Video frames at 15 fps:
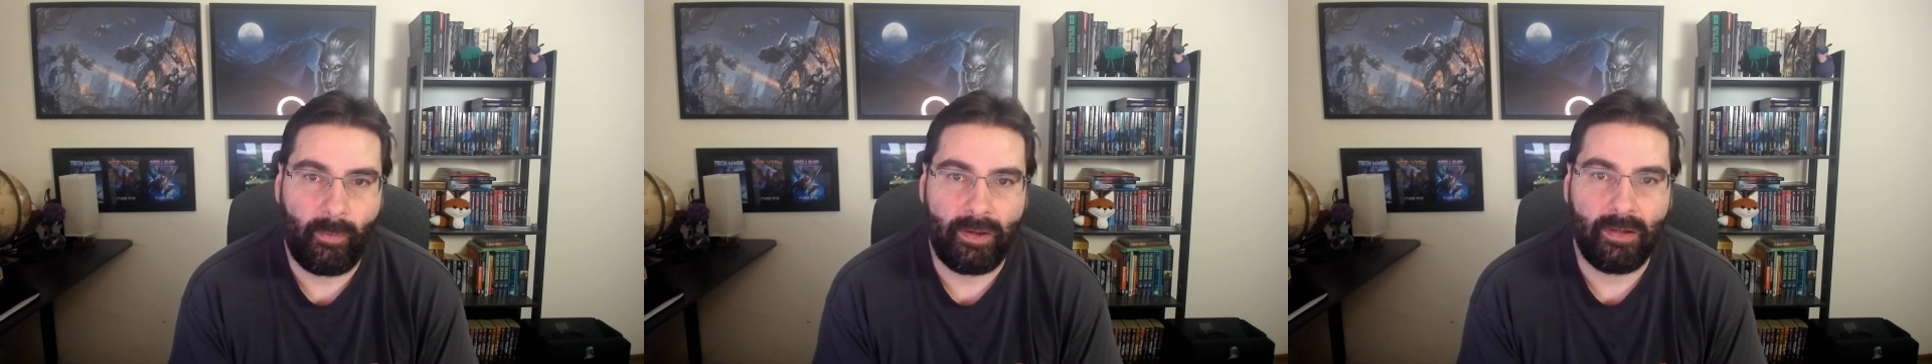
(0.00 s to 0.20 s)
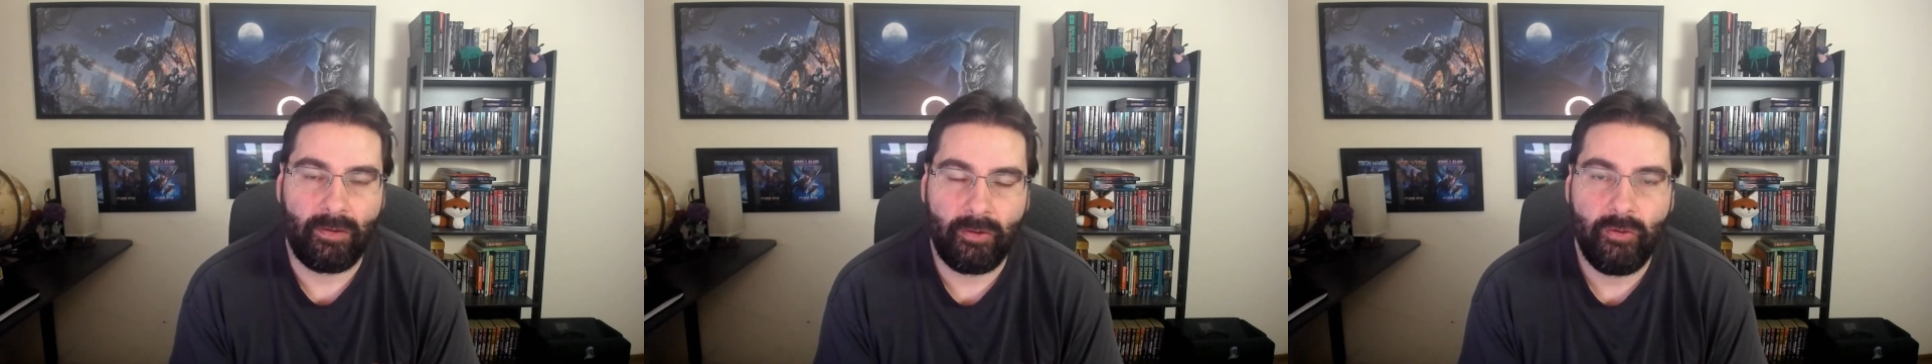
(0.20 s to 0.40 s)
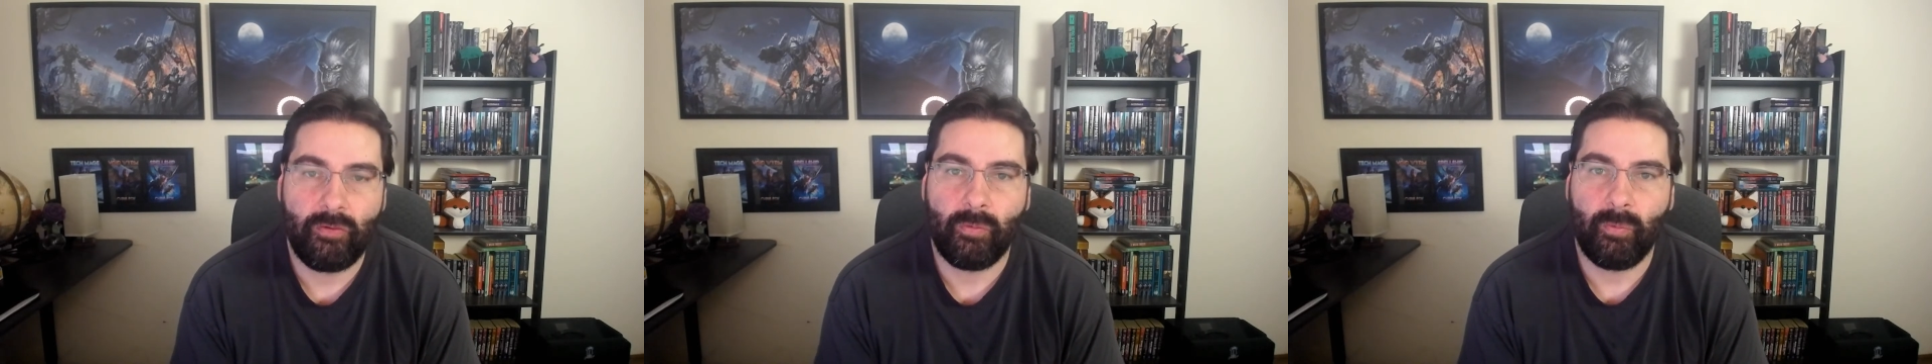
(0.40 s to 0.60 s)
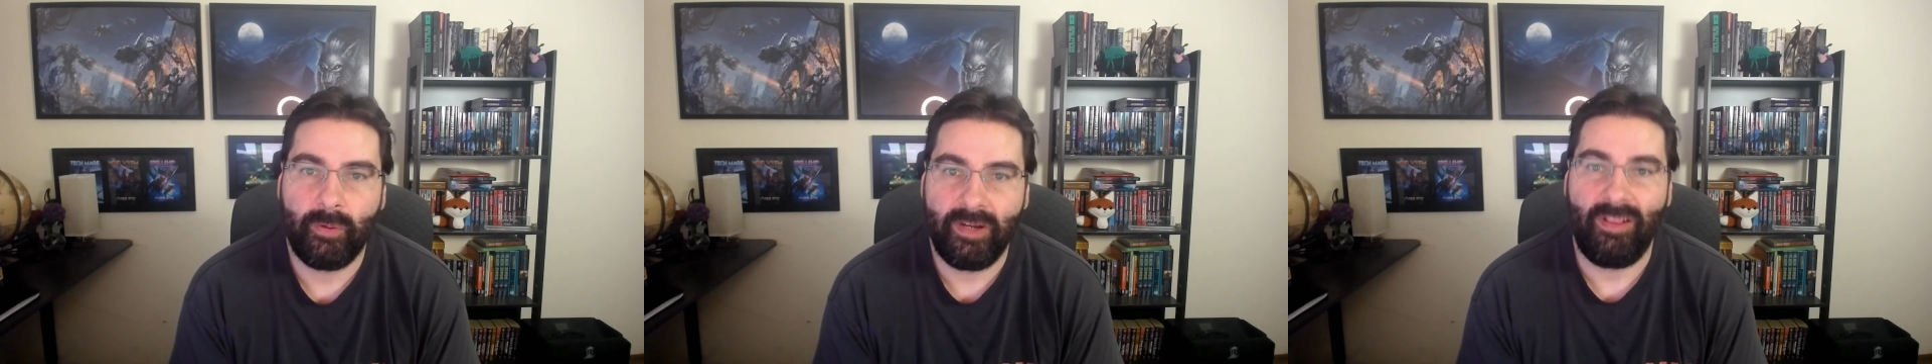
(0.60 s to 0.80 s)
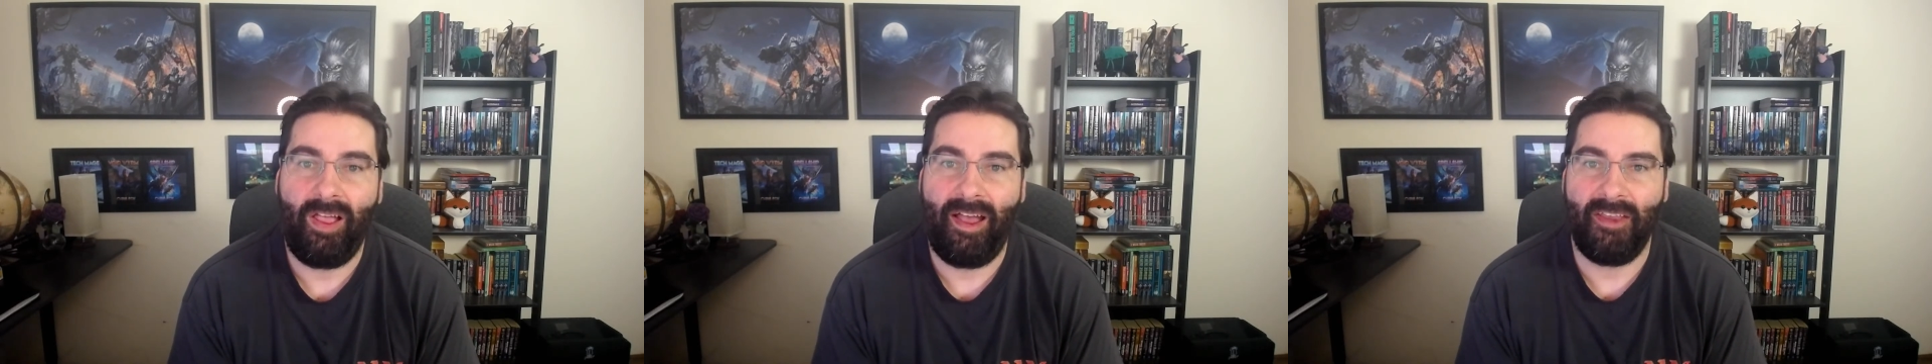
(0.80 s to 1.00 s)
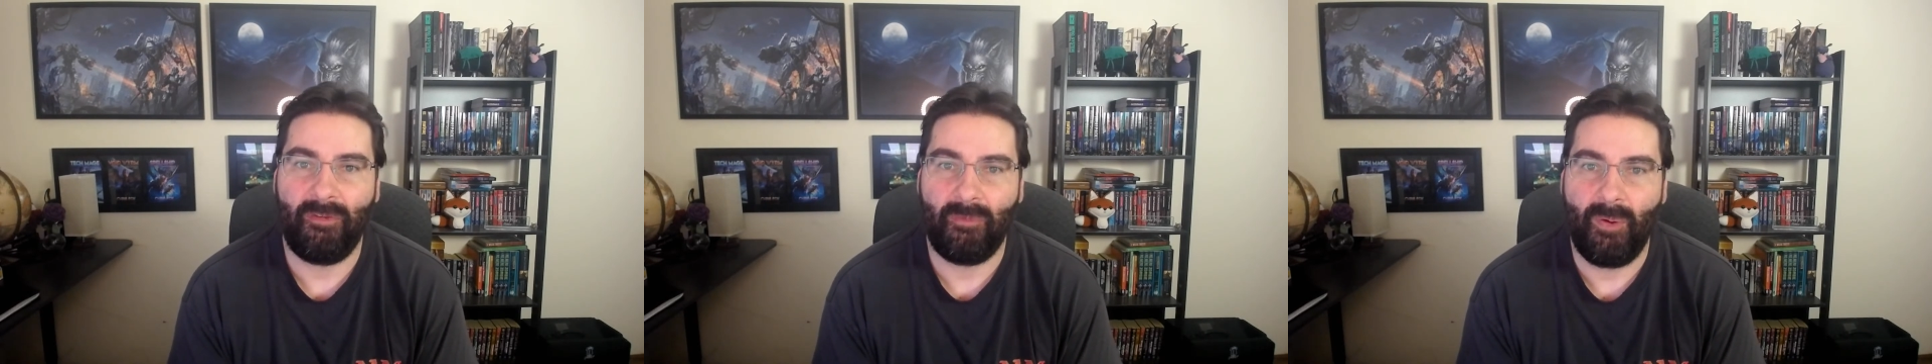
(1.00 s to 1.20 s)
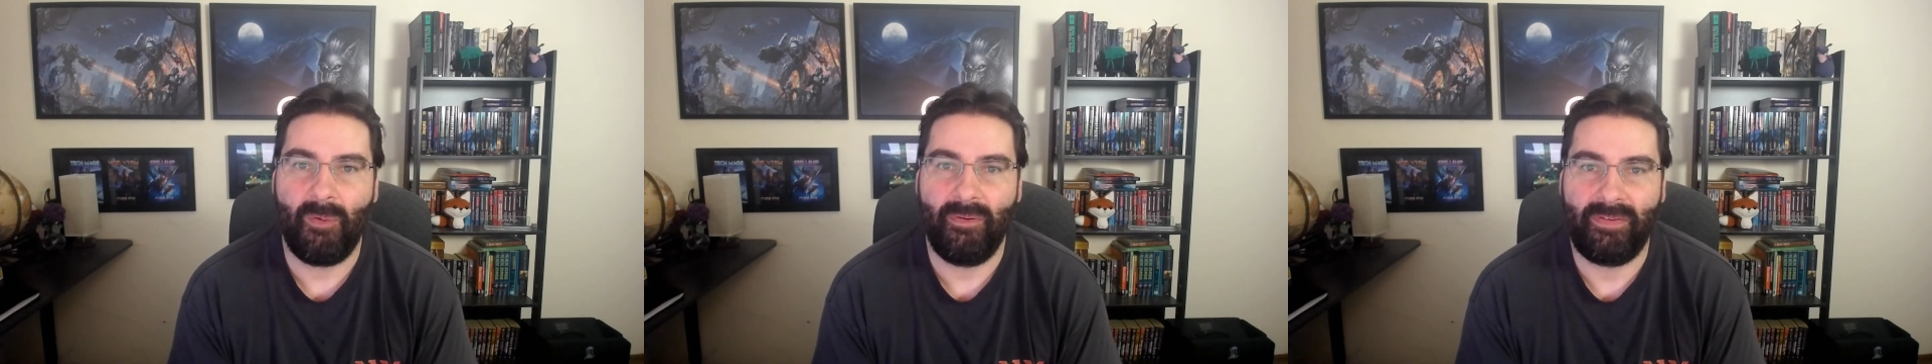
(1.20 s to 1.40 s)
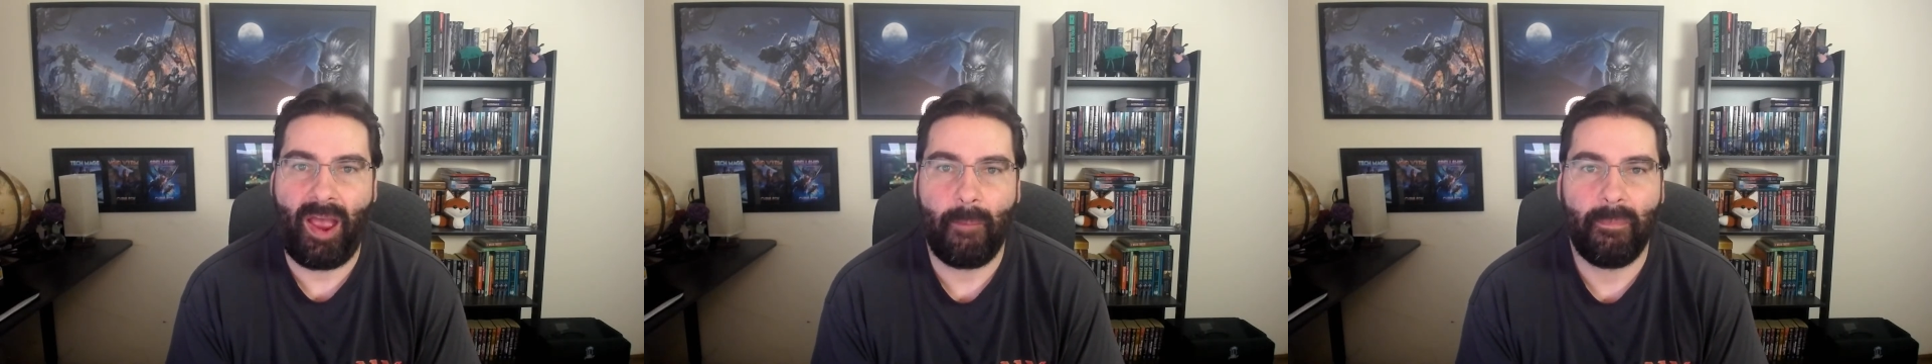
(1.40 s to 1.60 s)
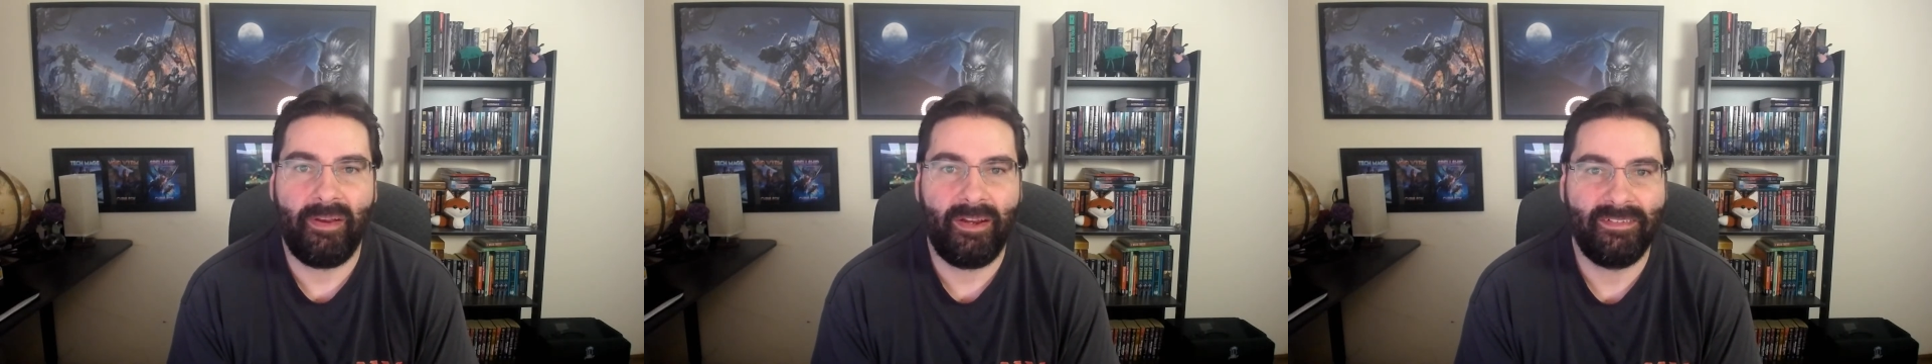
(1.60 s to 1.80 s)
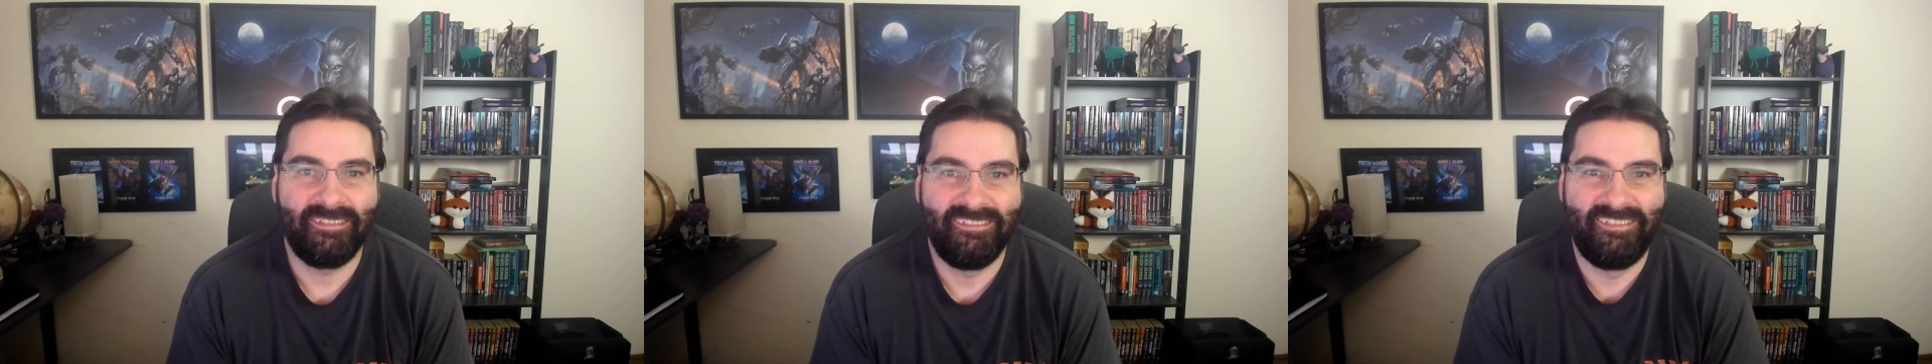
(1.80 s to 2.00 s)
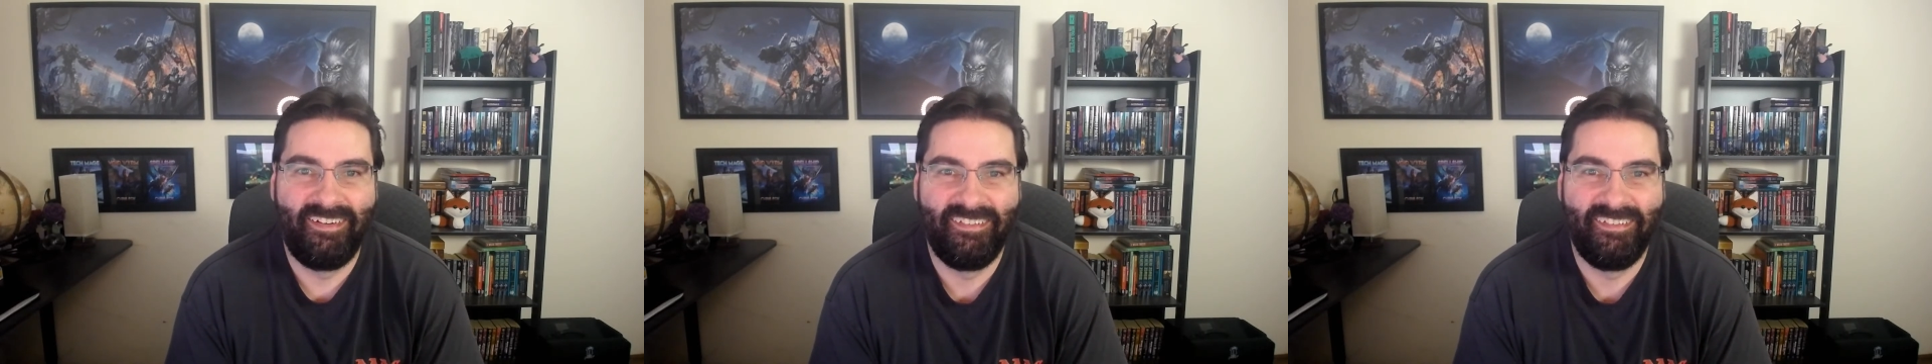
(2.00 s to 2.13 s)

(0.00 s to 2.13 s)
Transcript: when Luke realized what was happening.